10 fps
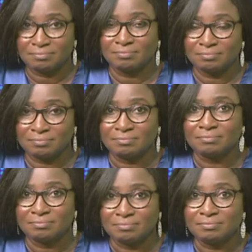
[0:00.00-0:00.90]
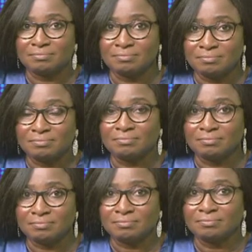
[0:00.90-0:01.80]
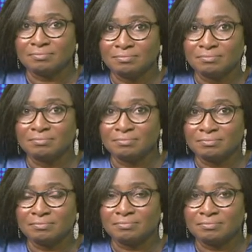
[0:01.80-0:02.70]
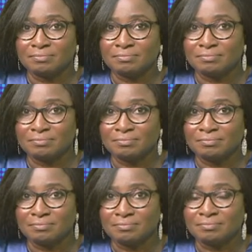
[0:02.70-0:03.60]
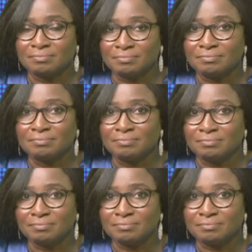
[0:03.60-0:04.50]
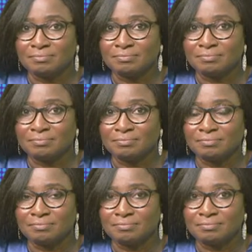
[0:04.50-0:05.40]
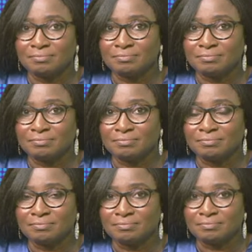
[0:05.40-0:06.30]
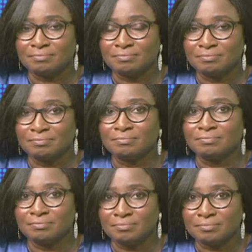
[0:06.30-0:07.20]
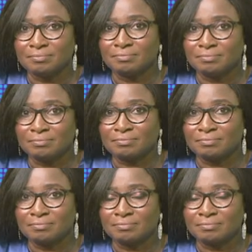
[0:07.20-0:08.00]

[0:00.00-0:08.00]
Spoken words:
[no speech]